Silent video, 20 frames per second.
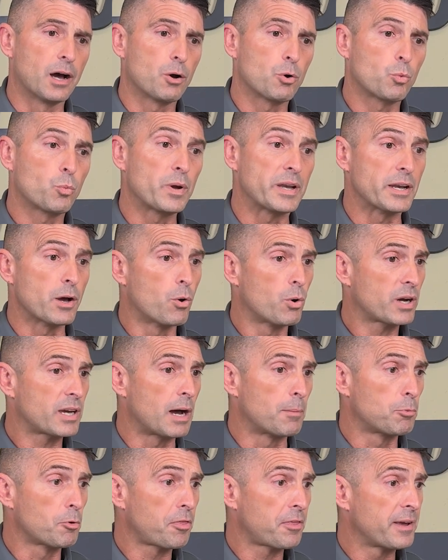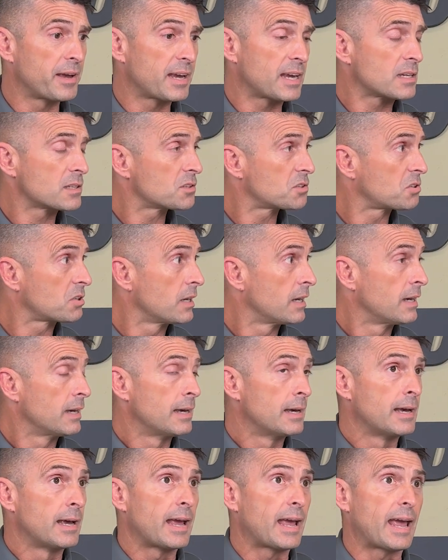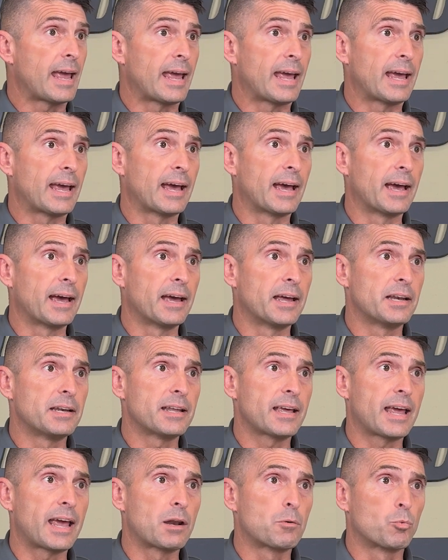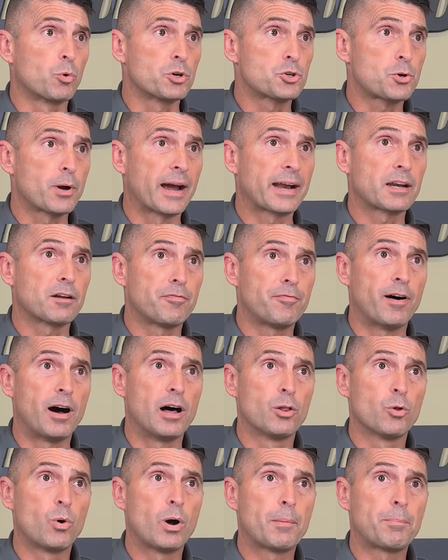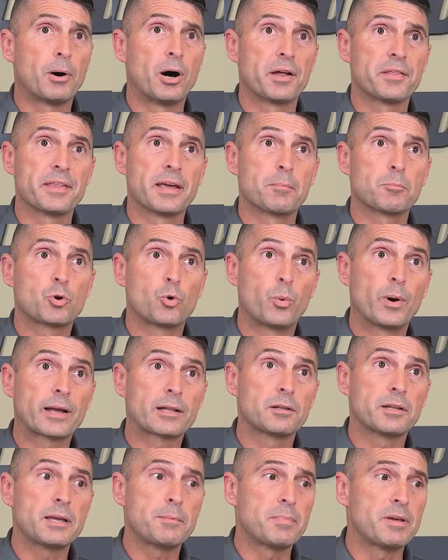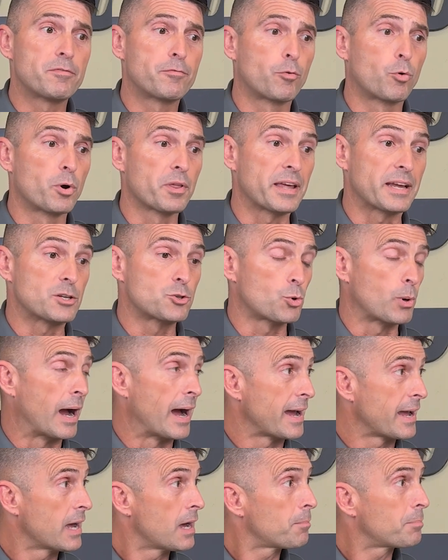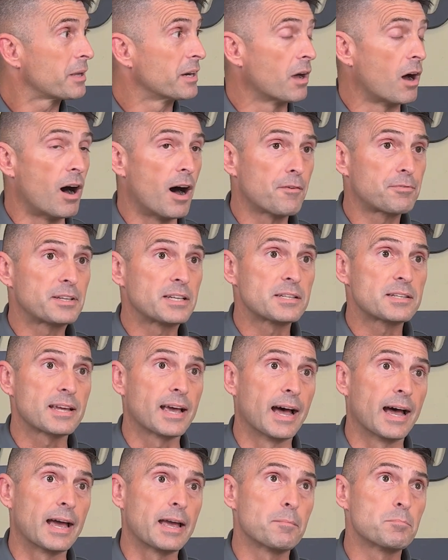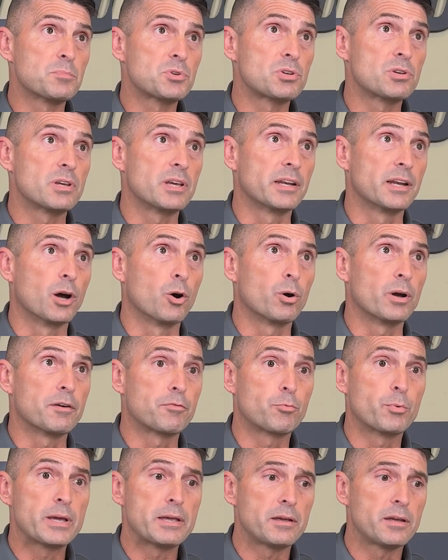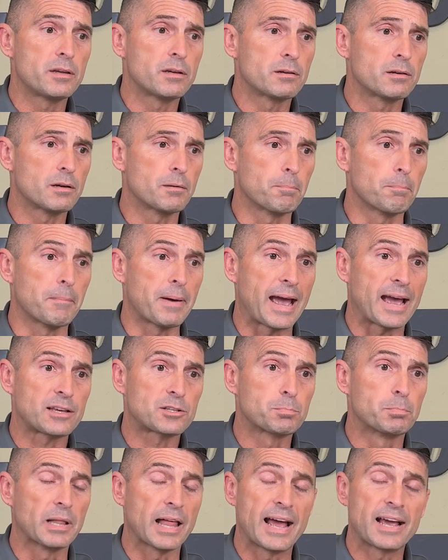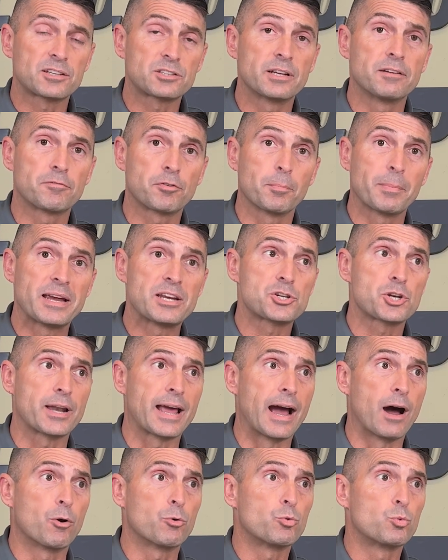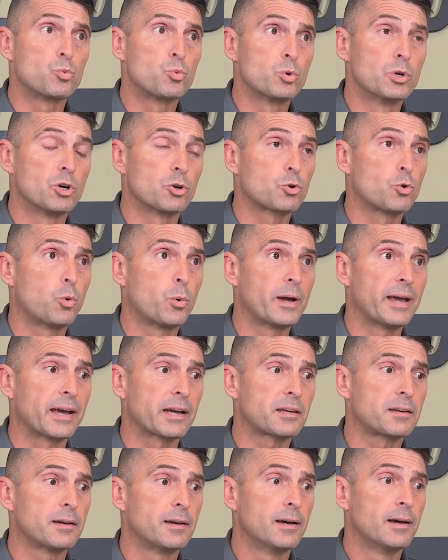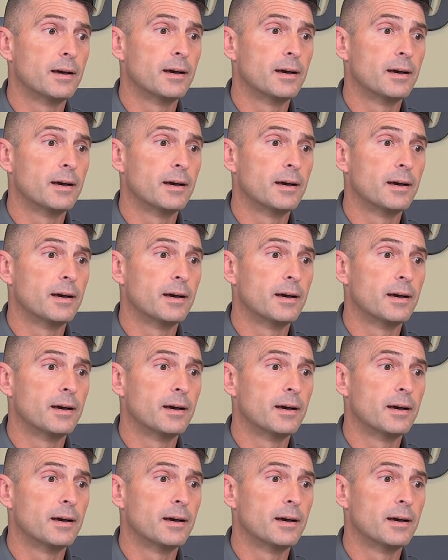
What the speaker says: we know a couple things, and we're trying to follow up on them quickly before they dry up. And oftentimes, if we mass blast information out real quick,